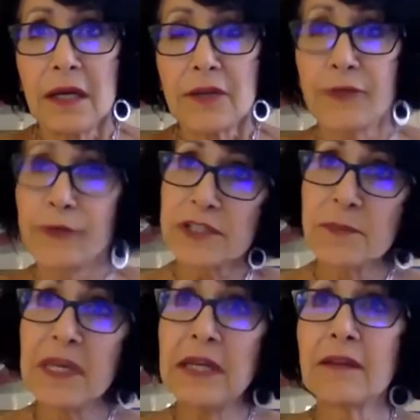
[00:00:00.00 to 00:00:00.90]
the first
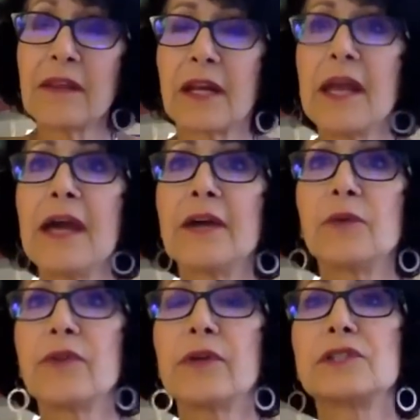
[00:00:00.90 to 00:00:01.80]
meeting that I had
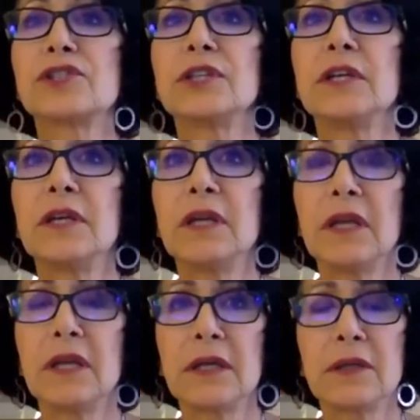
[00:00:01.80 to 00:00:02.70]
with her,
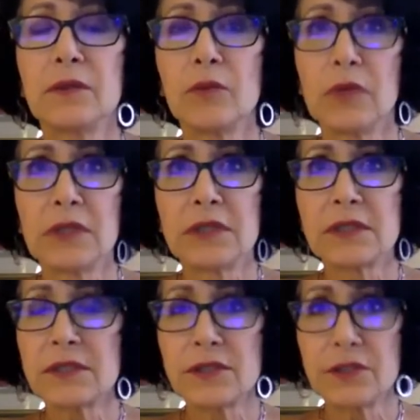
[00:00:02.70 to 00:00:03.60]
she
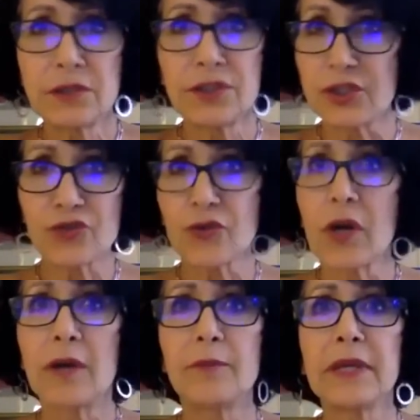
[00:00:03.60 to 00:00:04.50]
was
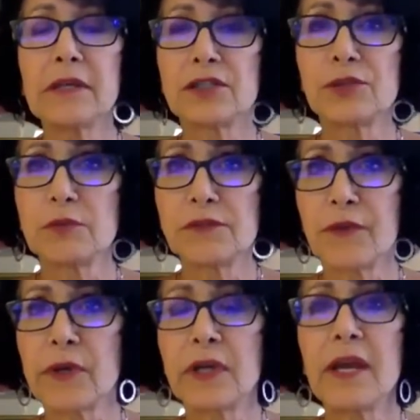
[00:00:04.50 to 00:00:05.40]
distraught because she was
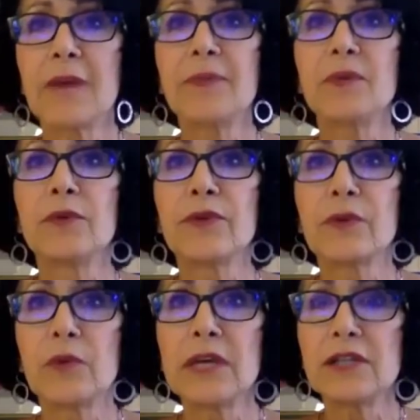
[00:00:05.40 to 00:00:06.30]
very unhappy with
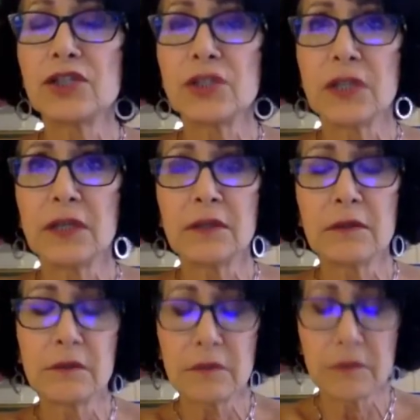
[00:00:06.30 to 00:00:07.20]
her weight. She
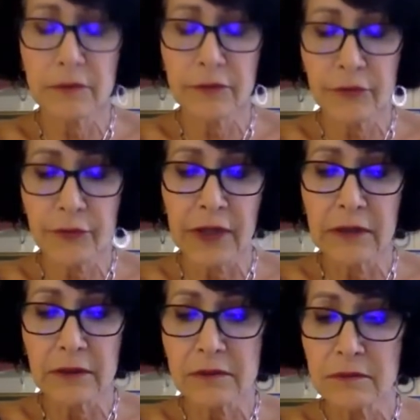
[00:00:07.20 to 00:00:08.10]

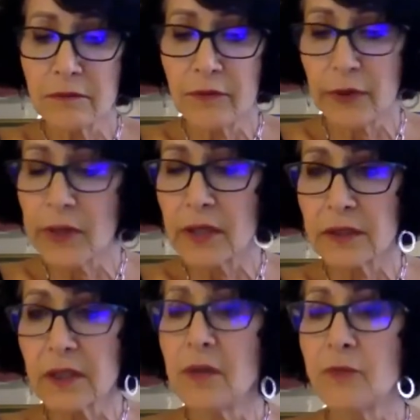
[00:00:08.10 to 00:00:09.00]
felt very
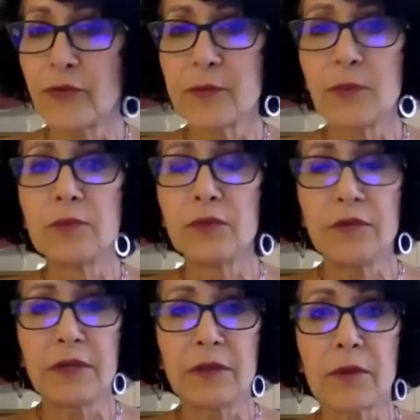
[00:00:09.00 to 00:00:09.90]
uncomfortable
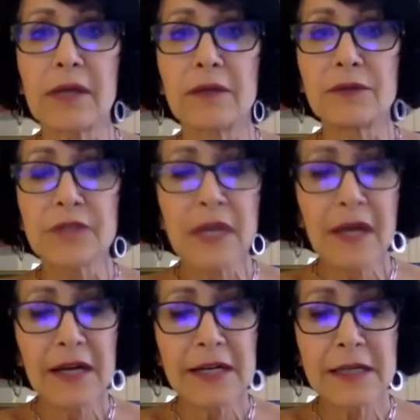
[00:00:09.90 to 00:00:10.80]
moving around.
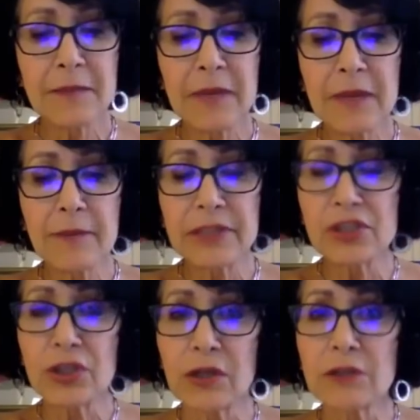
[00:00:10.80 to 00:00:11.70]
But
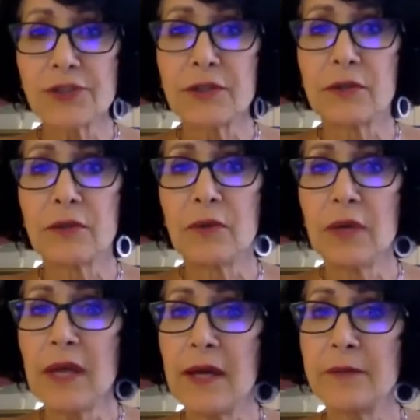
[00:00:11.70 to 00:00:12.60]
she also
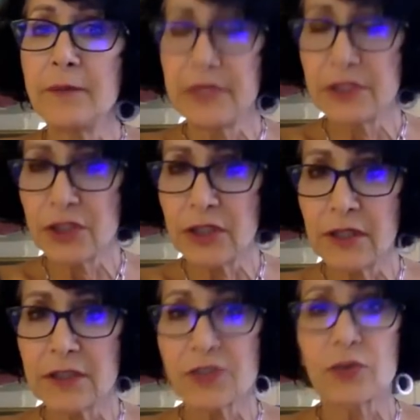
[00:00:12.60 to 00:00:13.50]
had binge
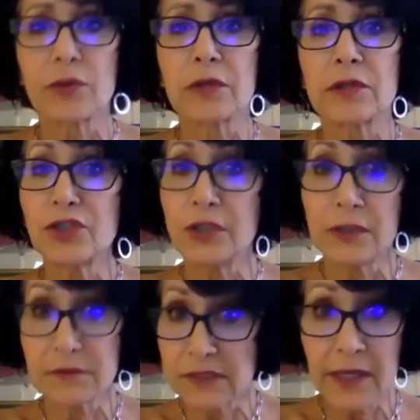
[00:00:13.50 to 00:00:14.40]
eating disorder.
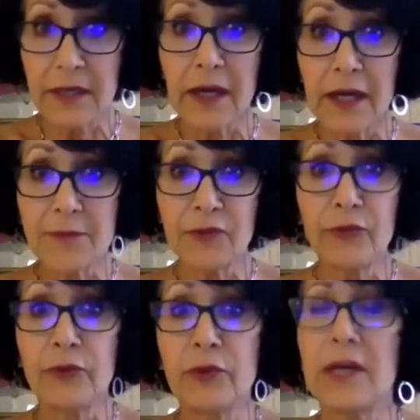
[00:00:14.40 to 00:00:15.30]
She said, I'm a
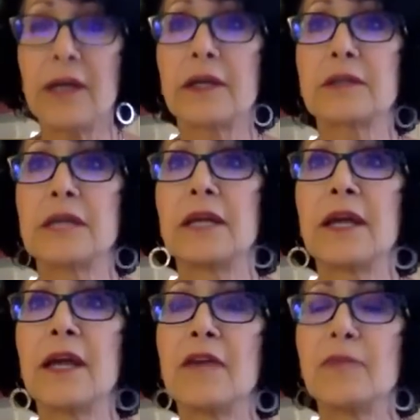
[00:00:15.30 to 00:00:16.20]
food addict, and
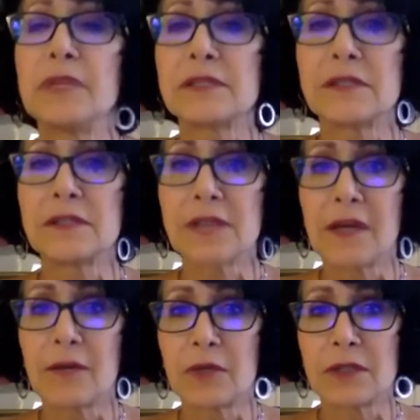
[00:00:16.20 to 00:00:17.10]
I have been since
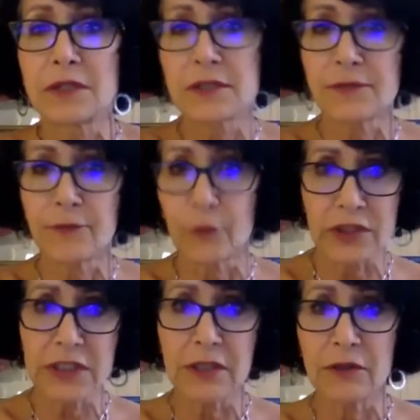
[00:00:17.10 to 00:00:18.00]
I was
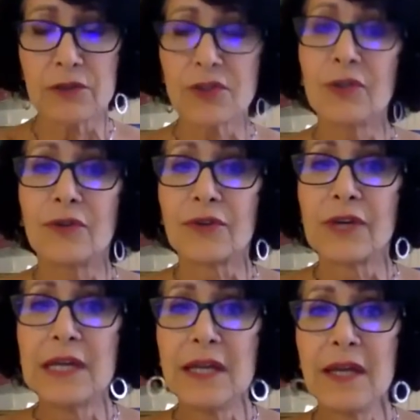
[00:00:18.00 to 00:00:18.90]
14 years old.
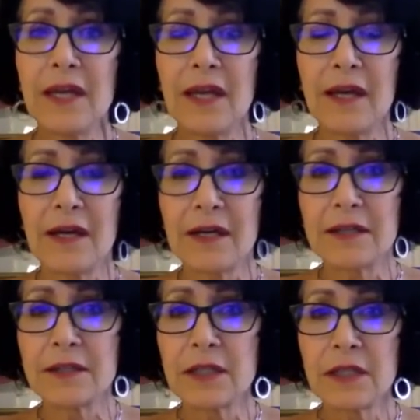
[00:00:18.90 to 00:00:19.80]

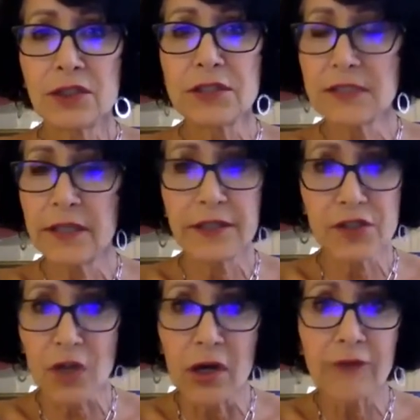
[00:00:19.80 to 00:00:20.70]
And she said,
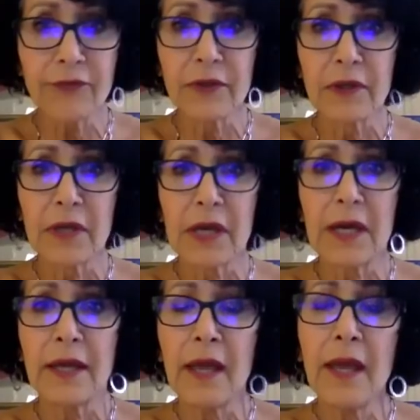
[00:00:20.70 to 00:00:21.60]
it's awful.
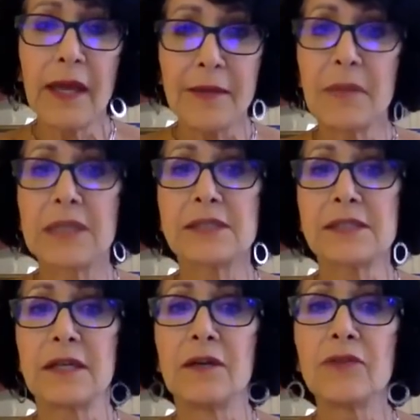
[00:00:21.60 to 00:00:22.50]
I hate
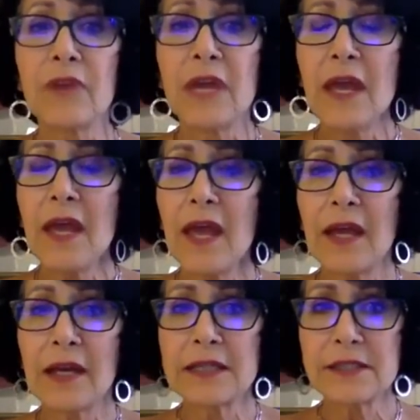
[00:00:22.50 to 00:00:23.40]
myself.
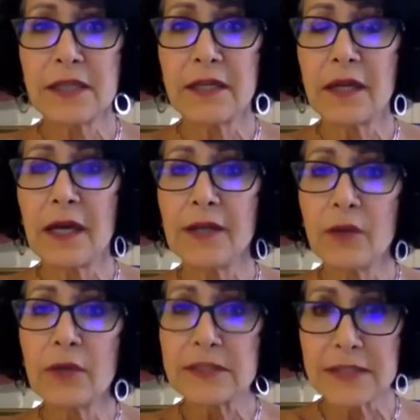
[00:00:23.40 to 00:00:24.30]
And I said, I
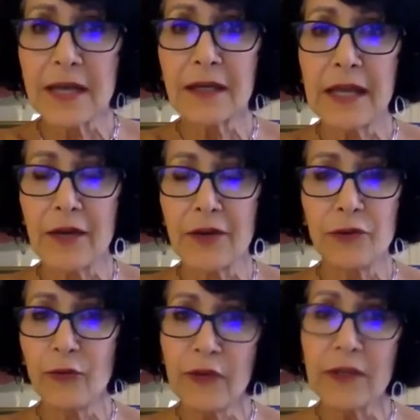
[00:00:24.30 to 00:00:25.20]
know exactly how
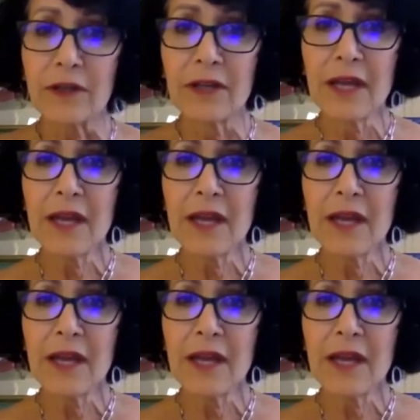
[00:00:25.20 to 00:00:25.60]
you feel.